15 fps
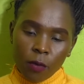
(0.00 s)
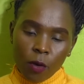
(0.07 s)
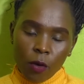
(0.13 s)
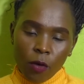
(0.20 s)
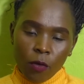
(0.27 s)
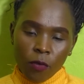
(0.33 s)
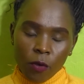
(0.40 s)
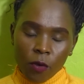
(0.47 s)

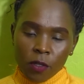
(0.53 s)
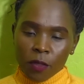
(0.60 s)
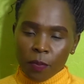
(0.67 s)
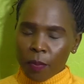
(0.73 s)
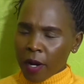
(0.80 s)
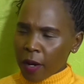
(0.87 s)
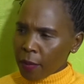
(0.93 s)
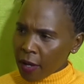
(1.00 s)
Of course,
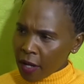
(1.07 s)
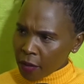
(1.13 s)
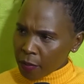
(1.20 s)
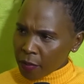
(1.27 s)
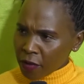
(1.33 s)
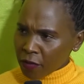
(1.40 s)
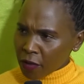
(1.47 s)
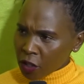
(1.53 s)
primary
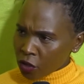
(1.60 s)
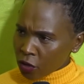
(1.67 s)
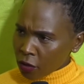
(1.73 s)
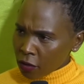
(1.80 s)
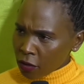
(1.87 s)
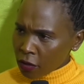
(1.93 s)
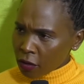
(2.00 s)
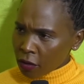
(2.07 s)

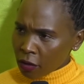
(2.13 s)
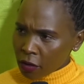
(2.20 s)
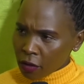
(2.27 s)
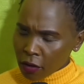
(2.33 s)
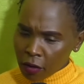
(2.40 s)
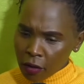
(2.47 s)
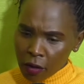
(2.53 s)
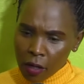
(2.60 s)
prevention
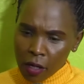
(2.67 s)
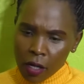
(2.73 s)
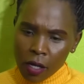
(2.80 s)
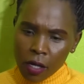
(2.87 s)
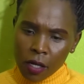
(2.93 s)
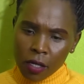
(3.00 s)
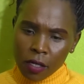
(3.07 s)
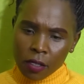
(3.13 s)

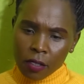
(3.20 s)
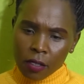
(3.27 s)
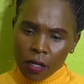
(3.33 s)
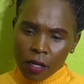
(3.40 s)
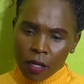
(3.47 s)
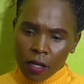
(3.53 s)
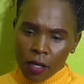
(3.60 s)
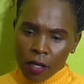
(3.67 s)
is
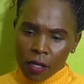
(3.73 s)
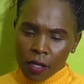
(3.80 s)
a